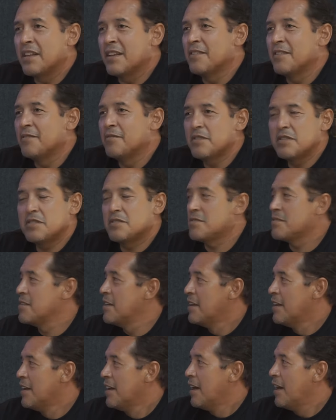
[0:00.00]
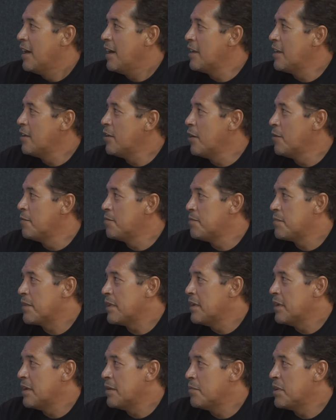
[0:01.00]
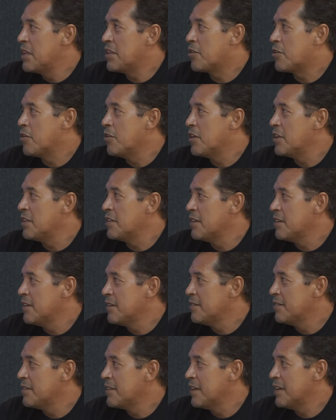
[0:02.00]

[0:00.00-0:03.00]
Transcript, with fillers: And this, I love Bitcoin